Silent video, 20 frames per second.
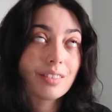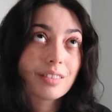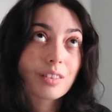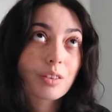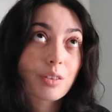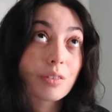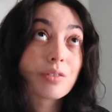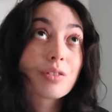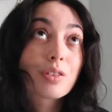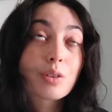
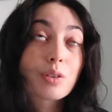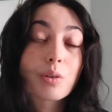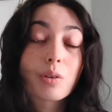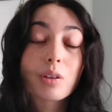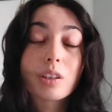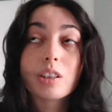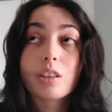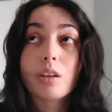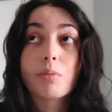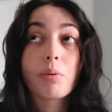thrift
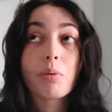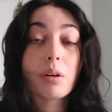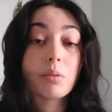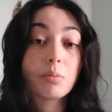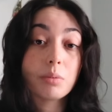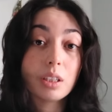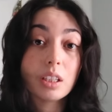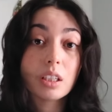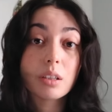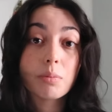store, you're
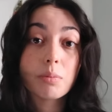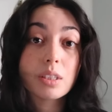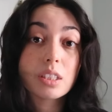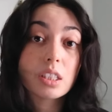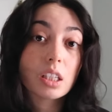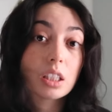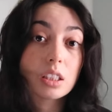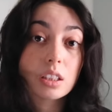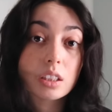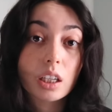probably gonna be
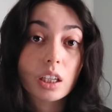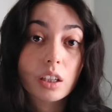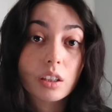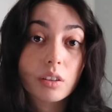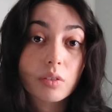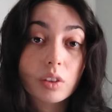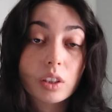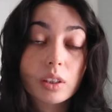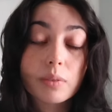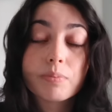sick and tired
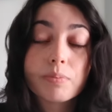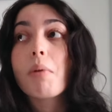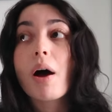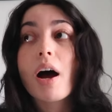of it.